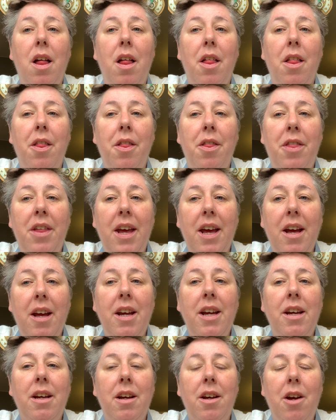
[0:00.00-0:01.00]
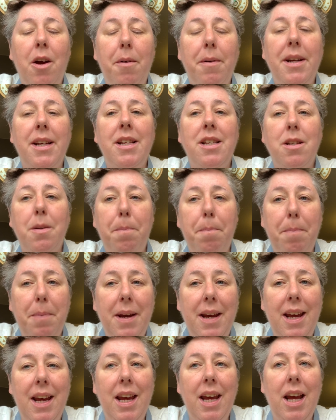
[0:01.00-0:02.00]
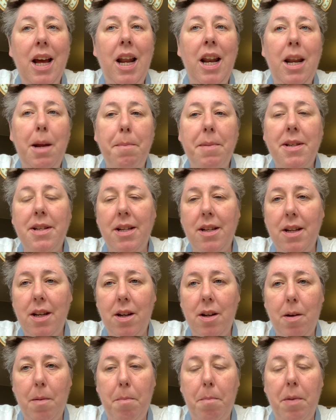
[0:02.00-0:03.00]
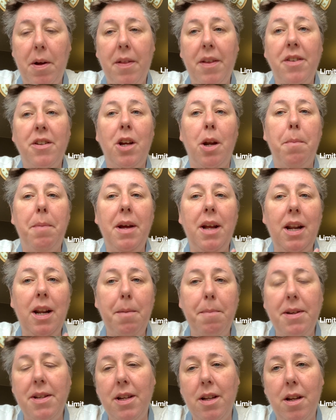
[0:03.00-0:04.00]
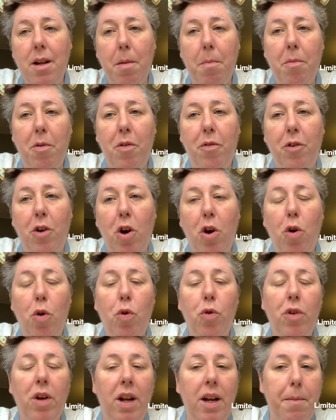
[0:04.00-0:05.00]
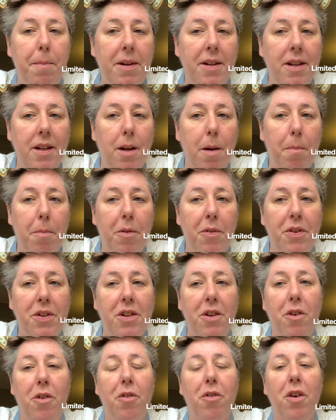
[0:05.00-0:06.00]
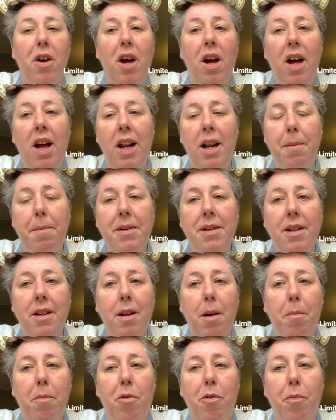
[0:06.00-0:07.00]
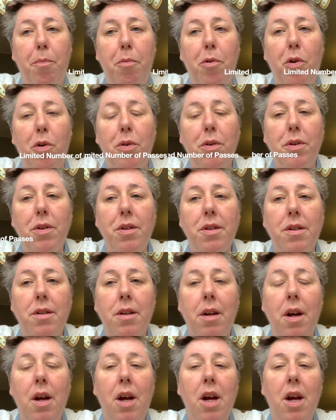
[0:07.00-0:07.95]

they're going to be limited in number. There's going to be a limited number of gold, a limited number of silver, a limited number of bronze.